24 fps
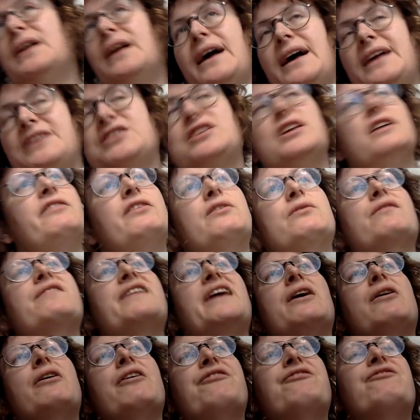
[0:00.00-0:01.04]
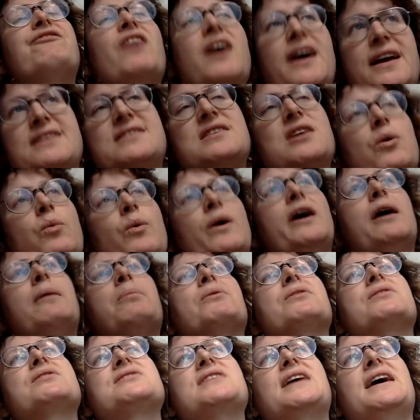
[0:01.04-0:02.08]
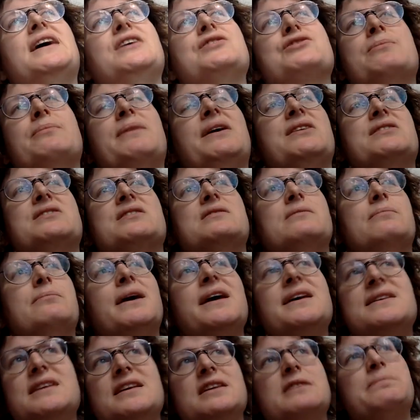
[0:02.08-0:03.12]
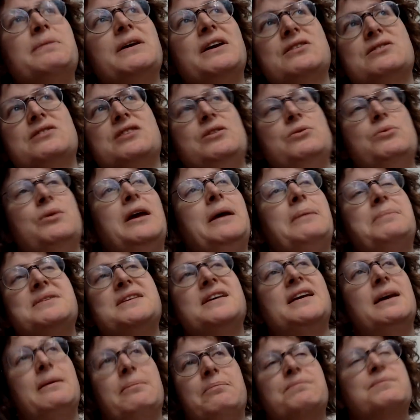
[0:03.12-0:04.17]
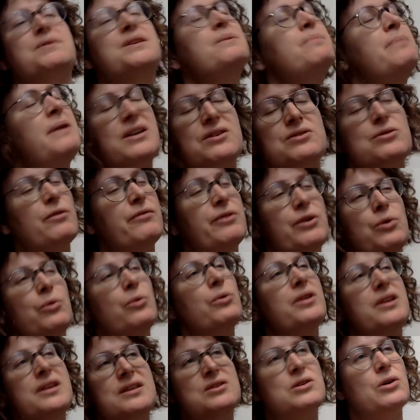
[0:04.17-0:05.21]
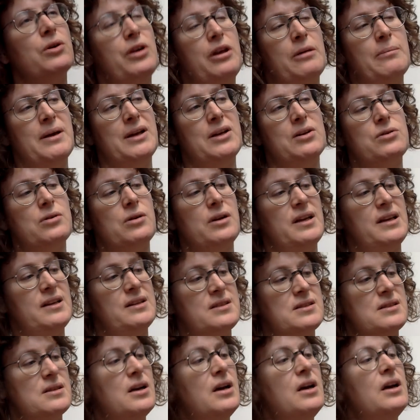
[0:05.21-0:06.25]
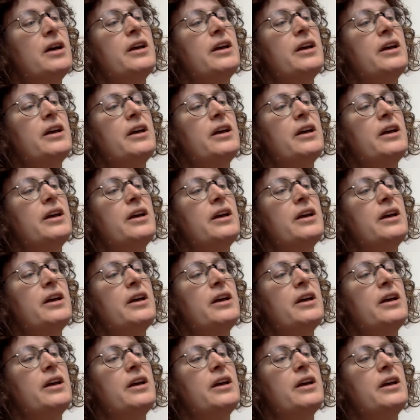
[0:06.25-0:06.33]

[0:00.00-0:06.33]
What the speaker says: And Sylvia Rivera fights her way up on stage and makes this amazing speech that you keep seeing bits of in all these documentaries.